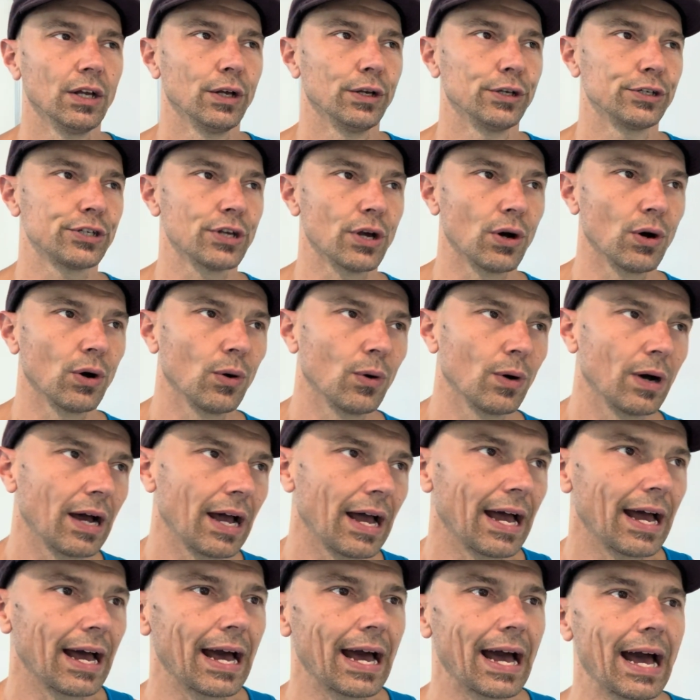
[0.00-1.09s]
So
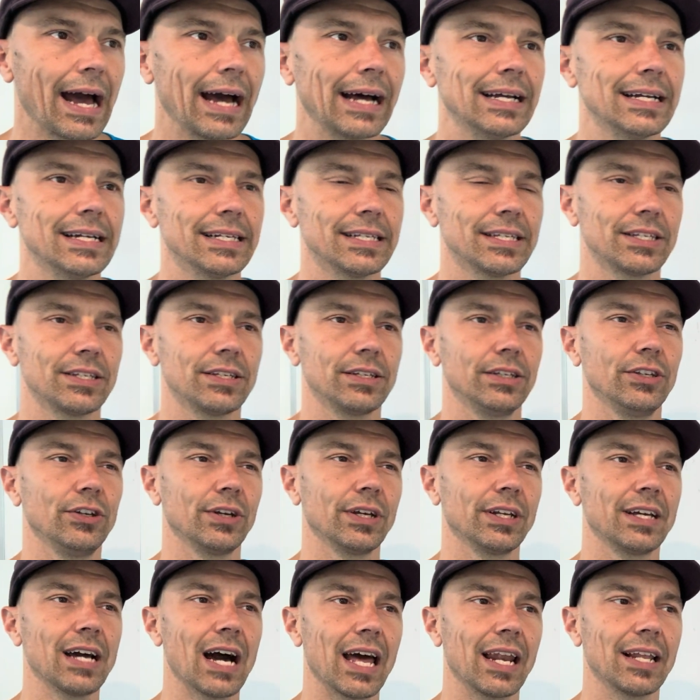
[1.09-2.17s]
as you
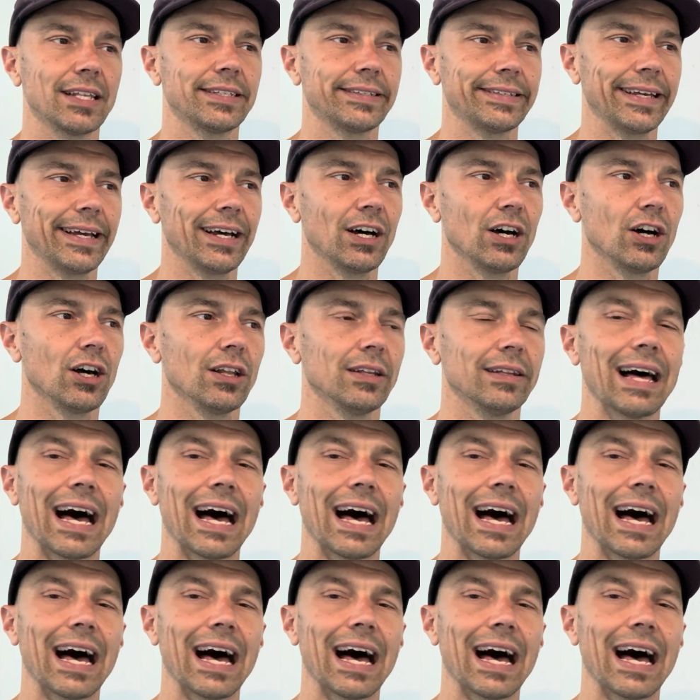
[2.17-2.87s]
can kind of tell,